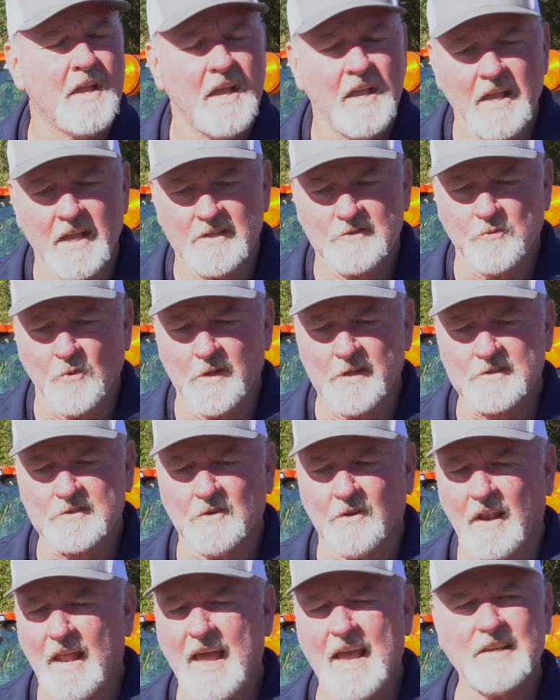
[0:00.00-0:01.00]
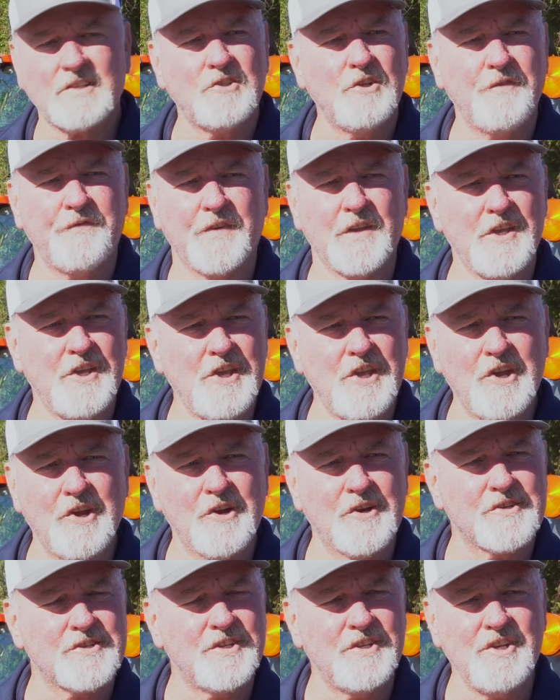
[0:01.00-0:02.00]
It's one that's going to last you for
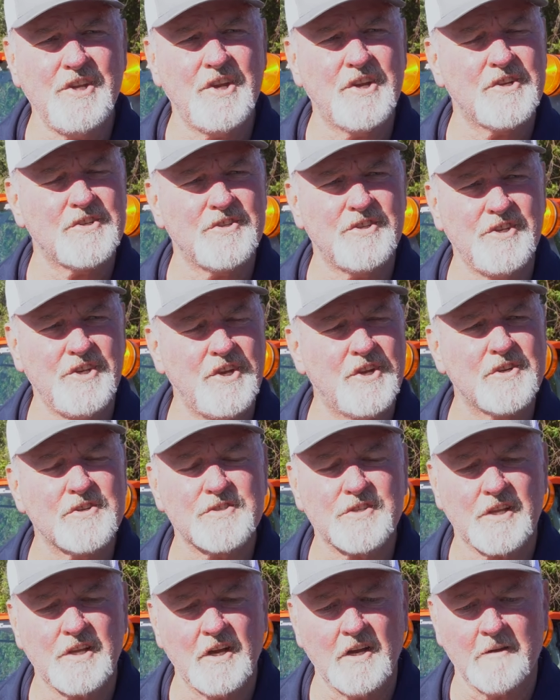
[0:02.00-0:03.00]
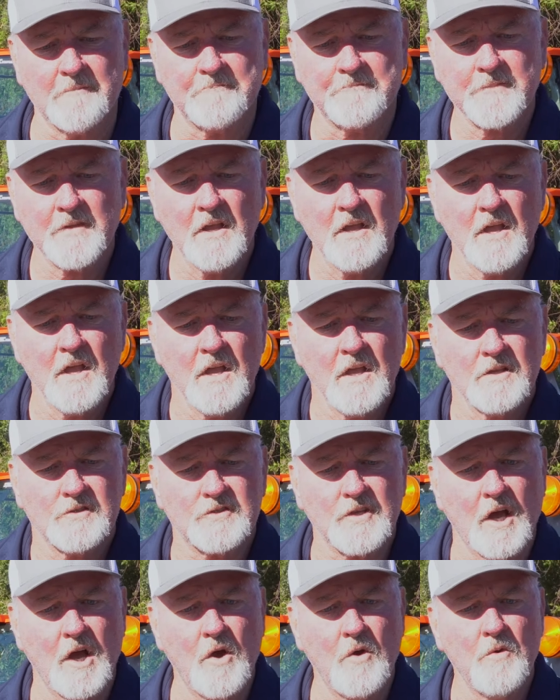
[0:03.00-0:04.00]
years and years and years to come.
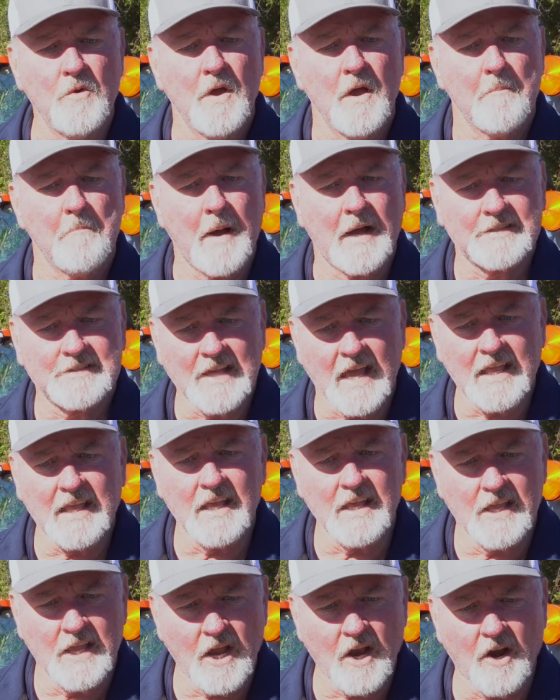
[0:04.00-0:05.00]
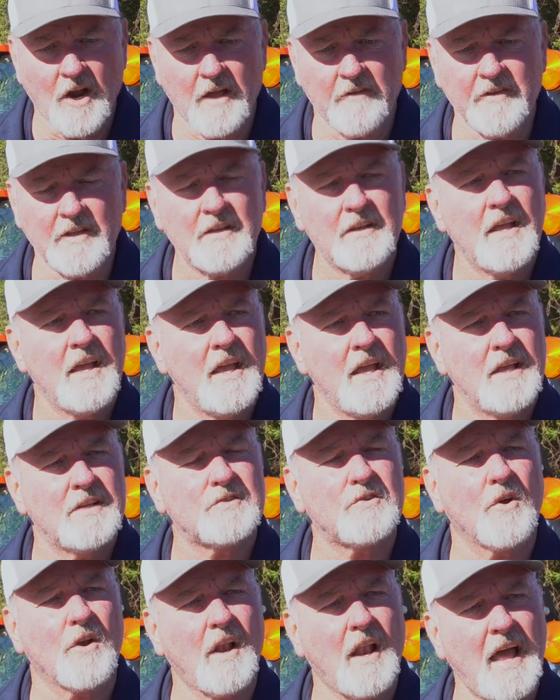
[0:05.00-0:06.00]
So by taking care of it, it's
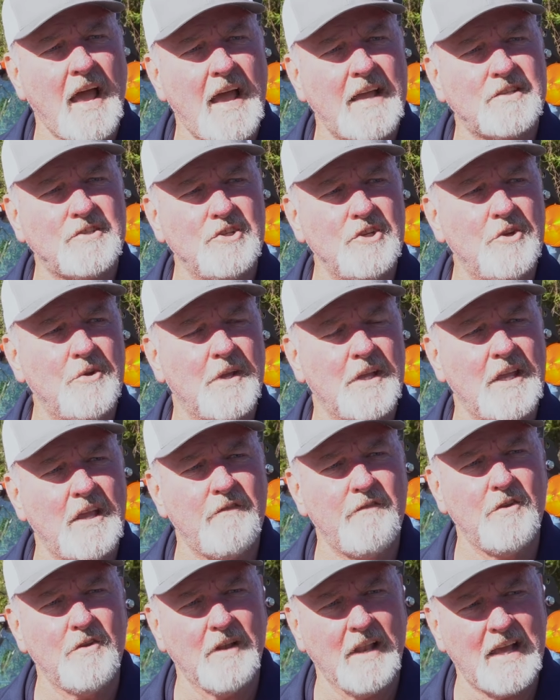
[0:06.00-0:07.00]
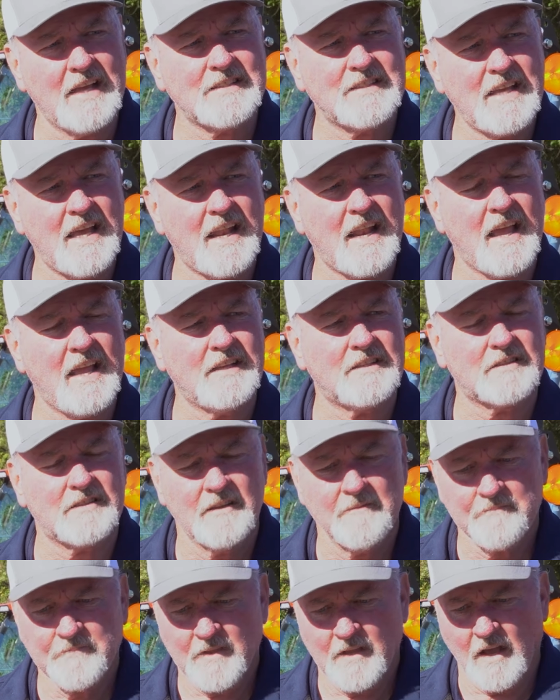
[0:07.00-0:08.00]
going to last you and give you less headaches
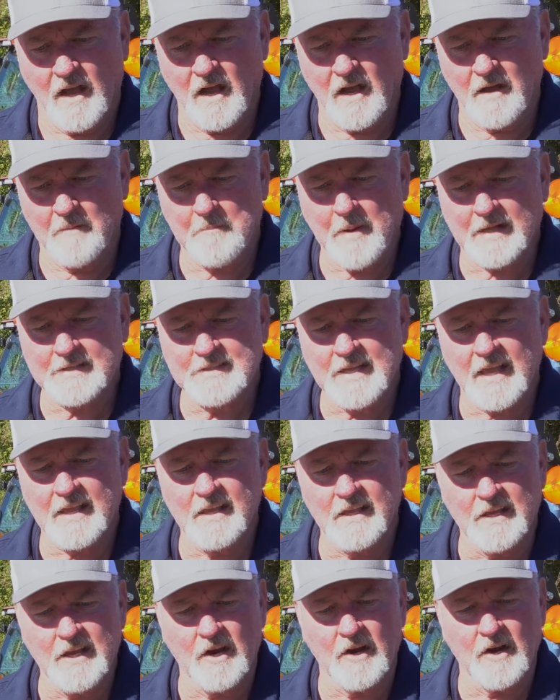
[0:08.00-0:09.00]
by taking care